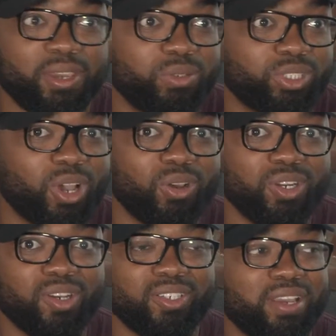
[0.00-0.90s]
what's going
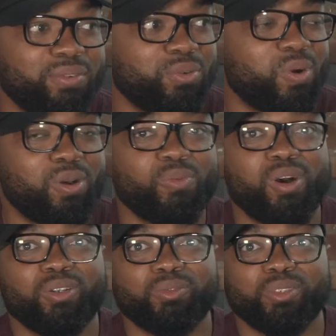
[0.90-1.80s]
on, everyone?
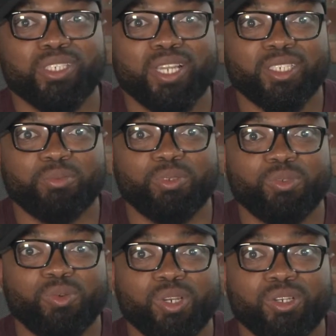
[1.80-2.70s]
Welcome to Let's Be
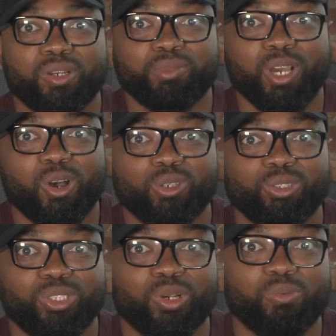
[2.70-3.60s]
Real. I'm your host,
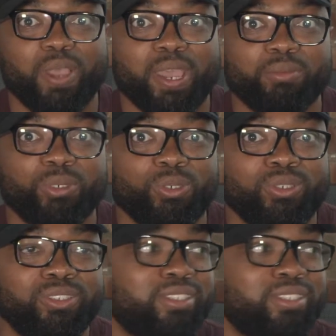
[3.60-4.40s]
Joe Mambu.